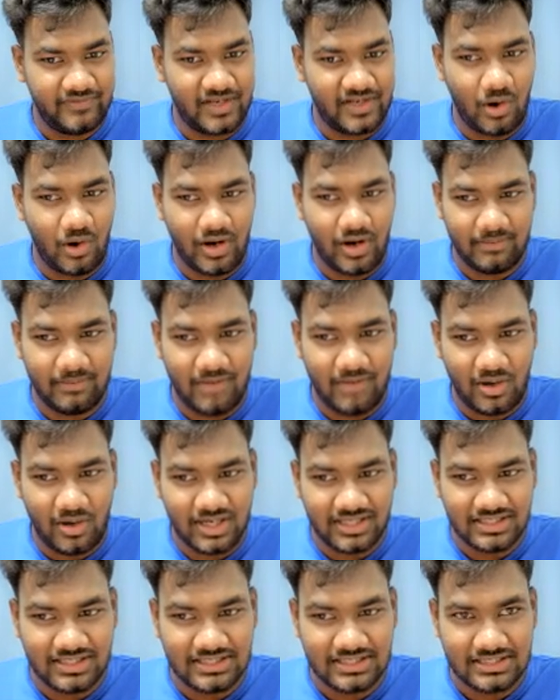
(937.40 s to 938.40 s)
You're talking
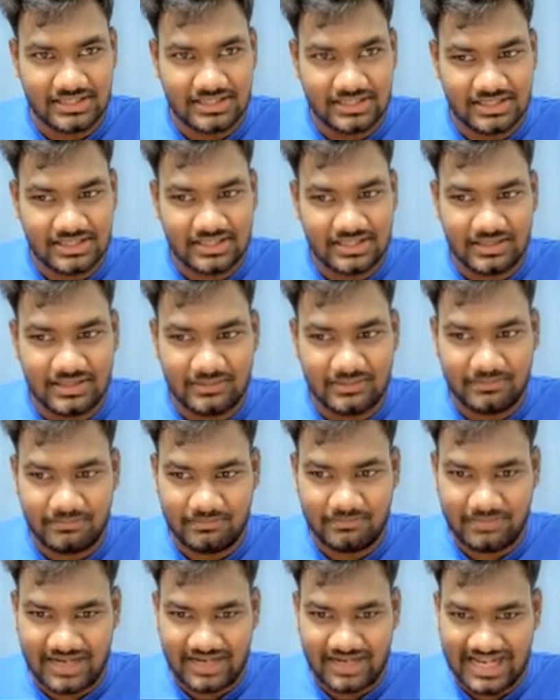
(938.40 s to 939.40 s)
about a
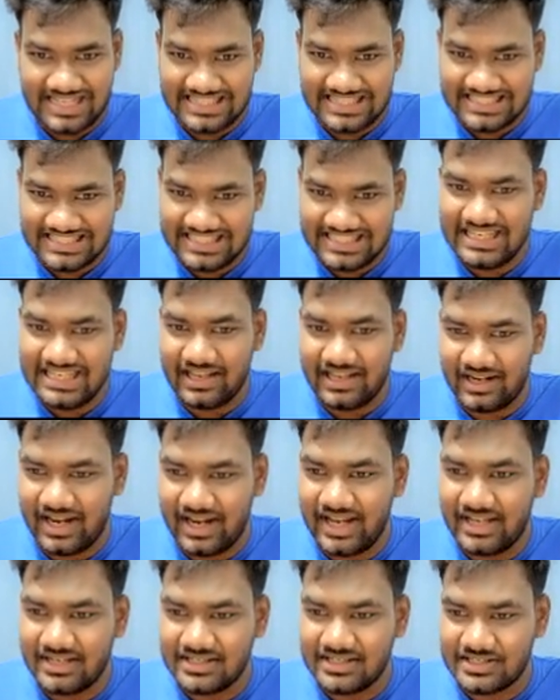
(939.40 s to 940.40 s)
price ceiling,
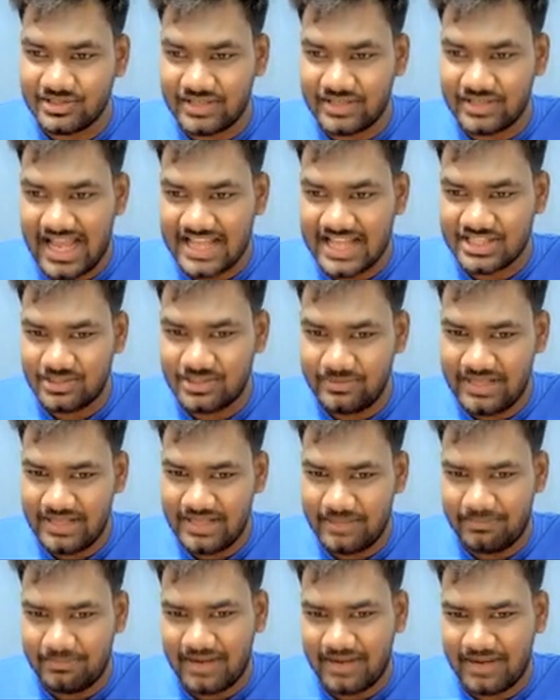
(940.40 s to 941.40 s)
right? So there has to be
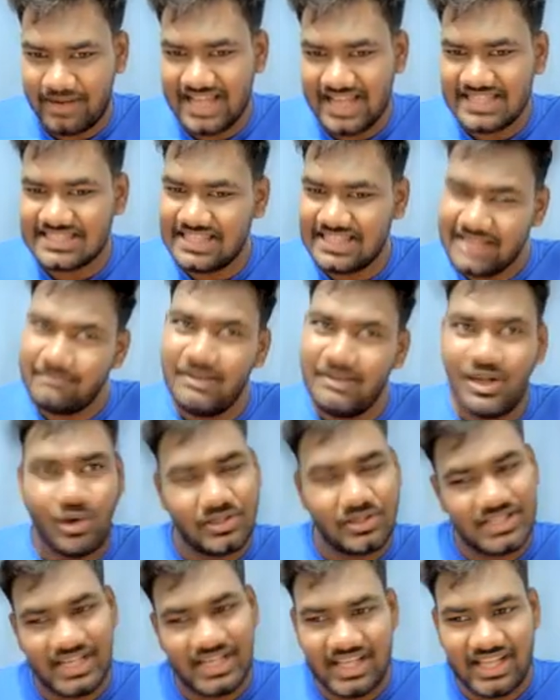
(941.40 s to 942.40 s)
a price ceiling
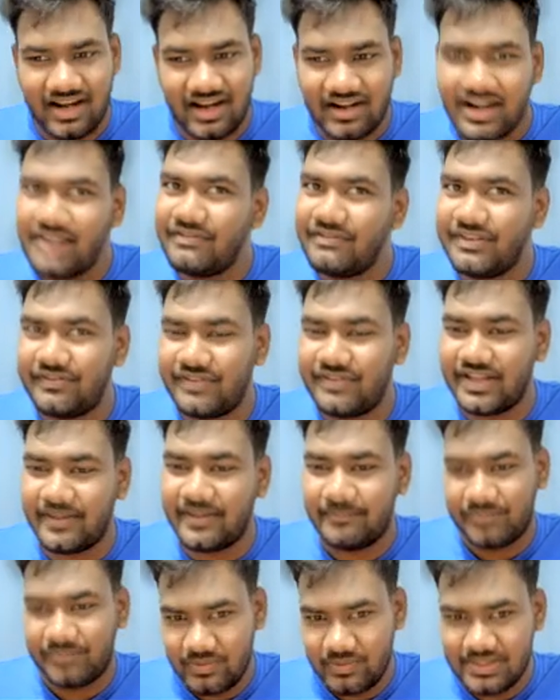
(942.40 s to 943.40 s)
below 350.
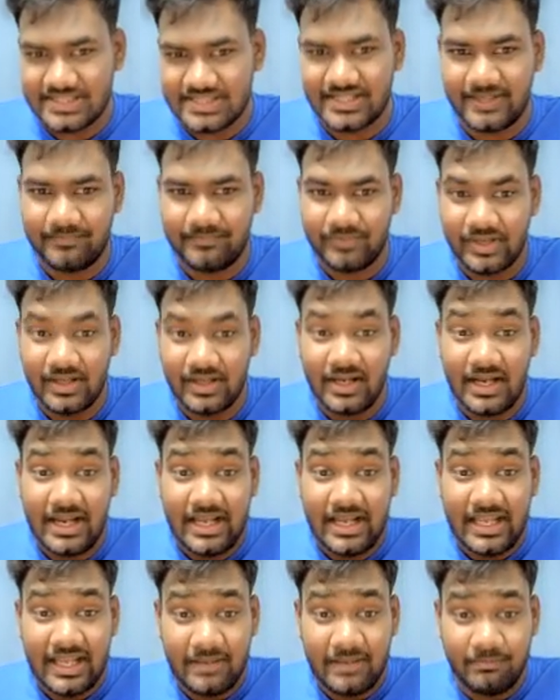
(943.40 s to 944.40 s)
We'll see.
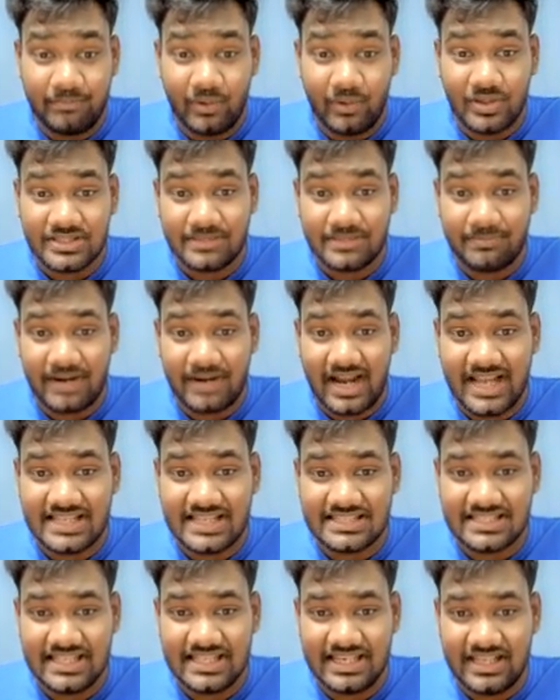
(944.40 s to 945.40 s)
Impose a
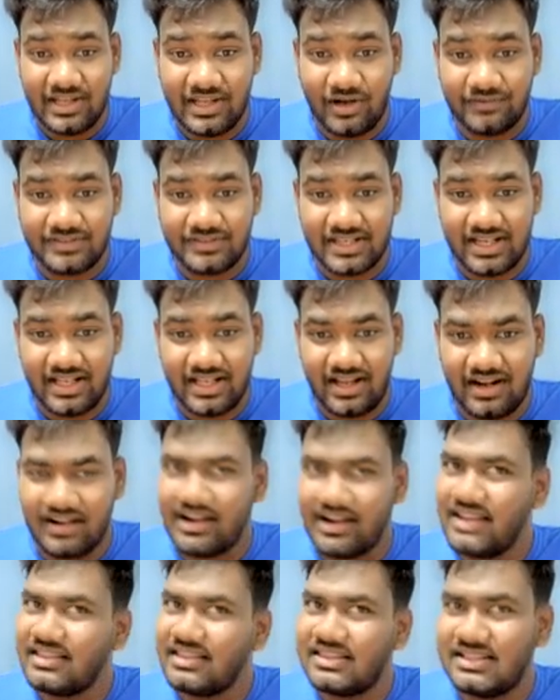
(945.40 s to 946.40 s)
price ceiling of
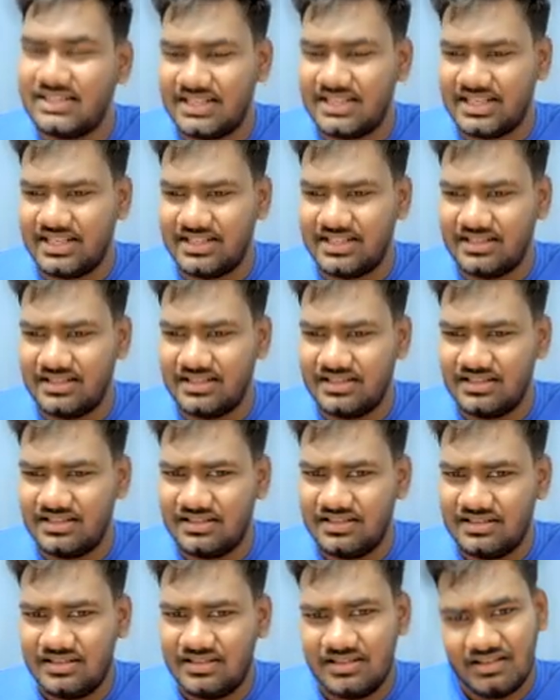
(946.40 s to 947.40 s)
330.
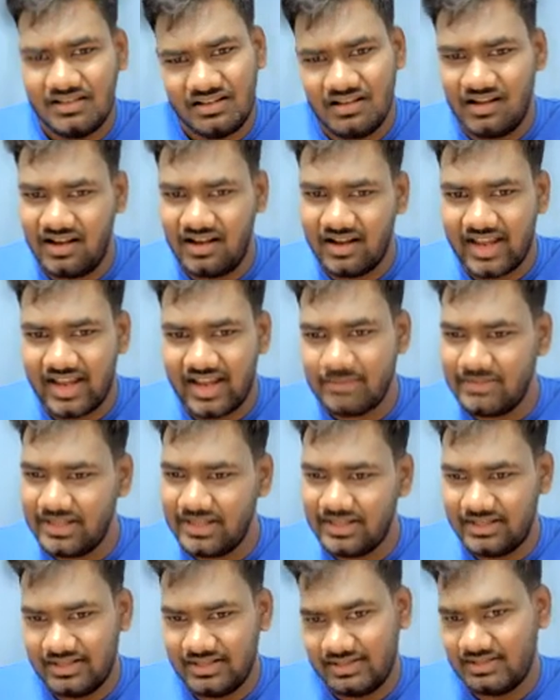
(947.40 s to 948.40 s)
Oh, can
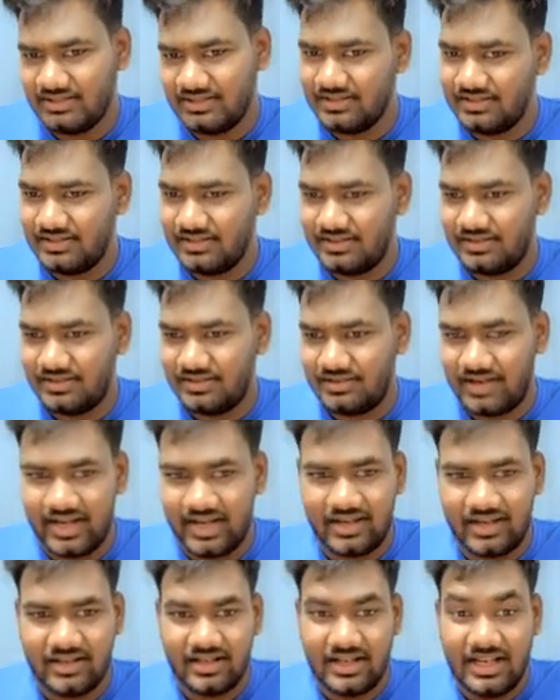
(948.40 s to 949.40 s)
be,
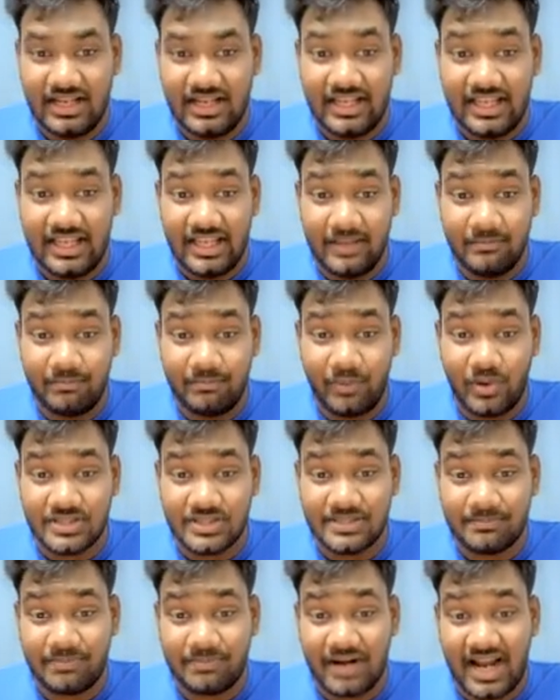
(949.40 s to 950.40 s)
right?
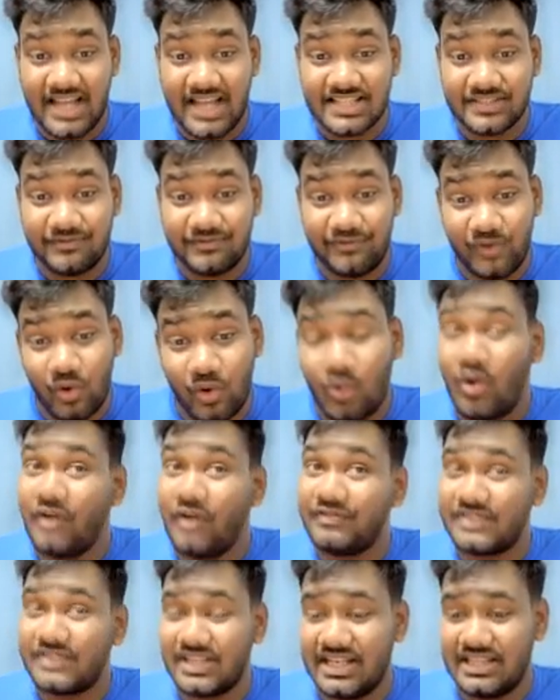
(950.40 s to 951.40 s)
Impose a price
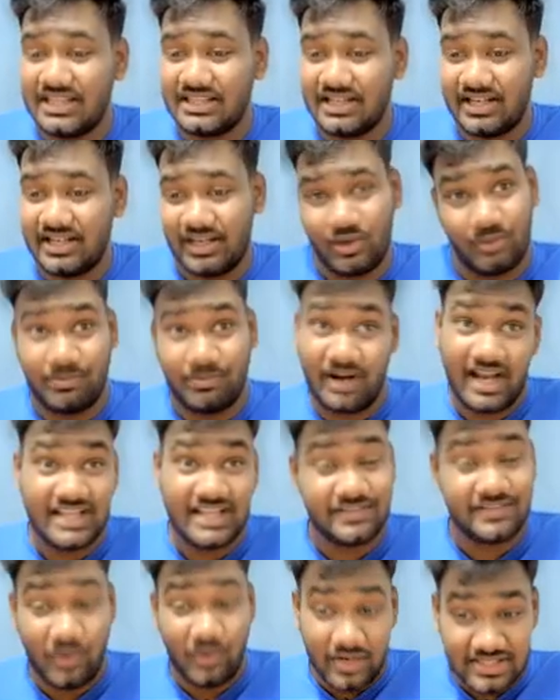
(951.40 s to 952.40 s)
floor of 330.
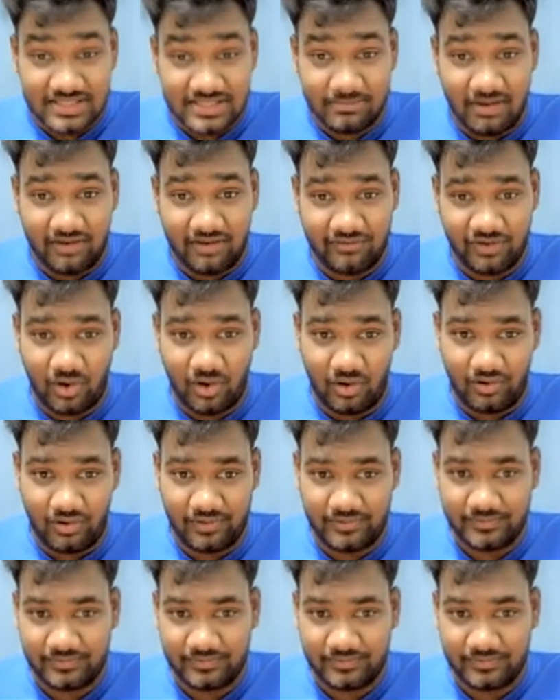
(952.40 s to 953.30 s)
Price floor is above, wrong,